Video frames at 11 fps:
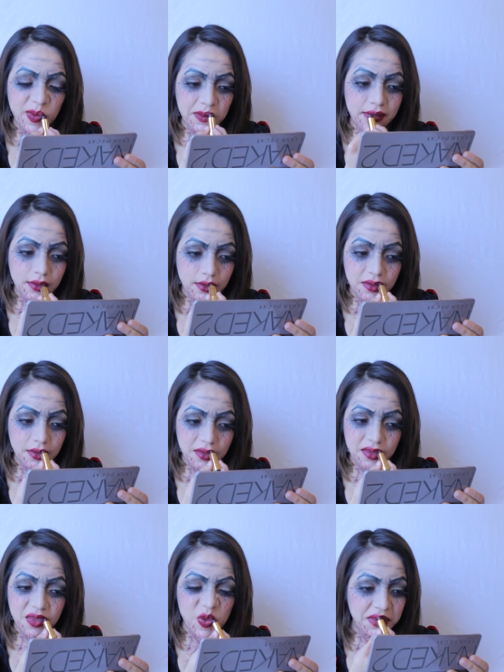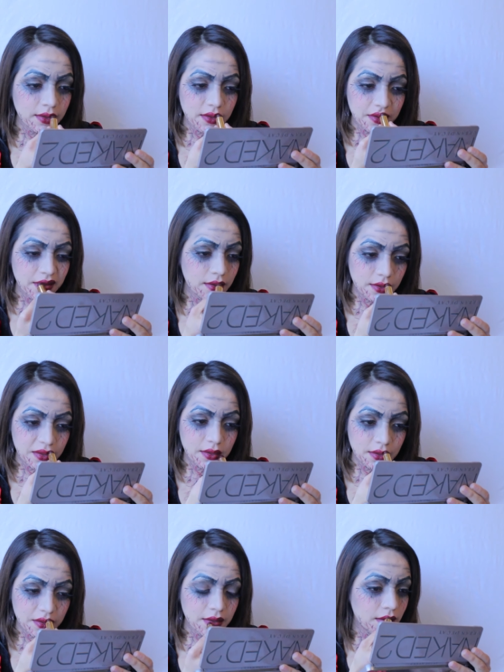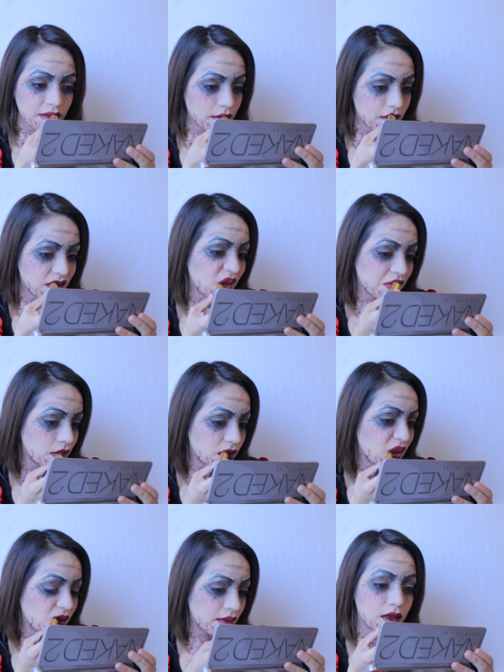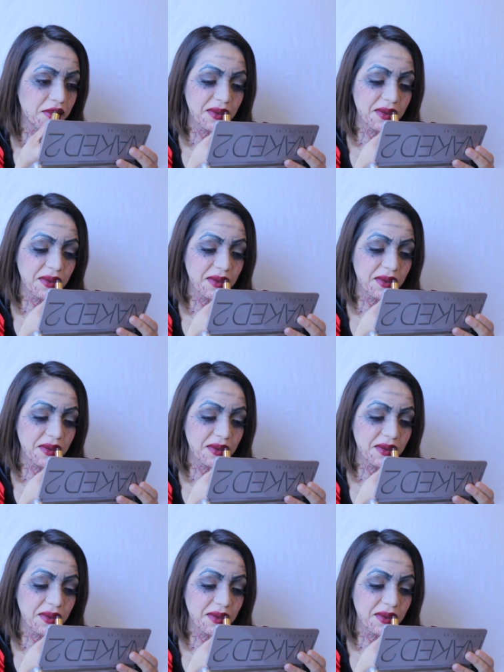And I finished the look by putting on